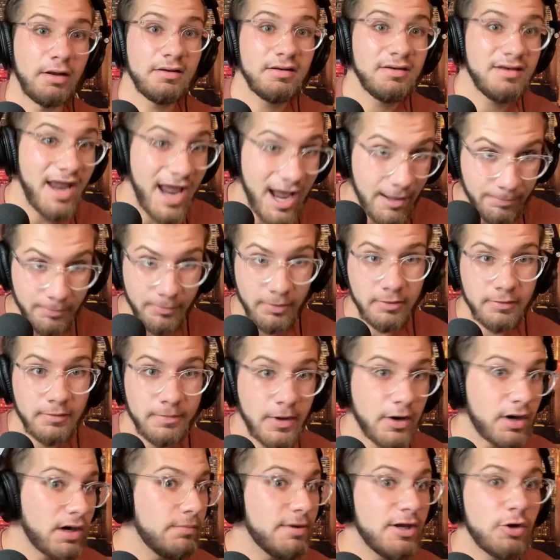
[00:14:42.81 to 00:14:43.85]
Depth, they're
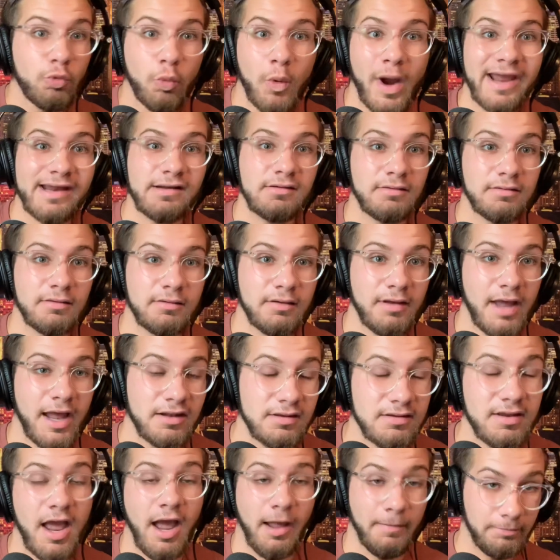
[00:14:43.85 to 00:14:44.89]
going to be great at
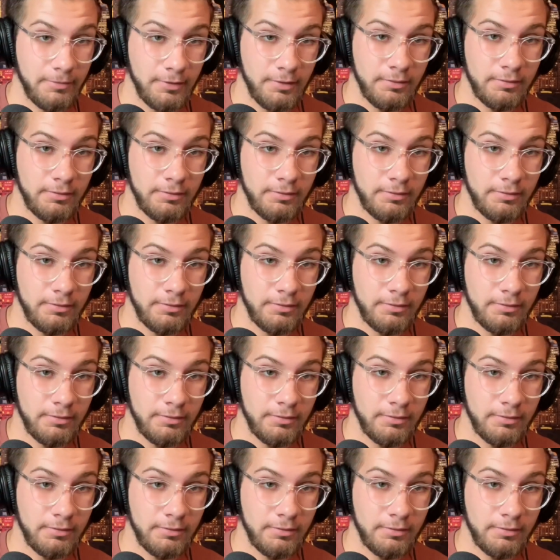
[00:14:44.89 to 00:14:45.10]
depth.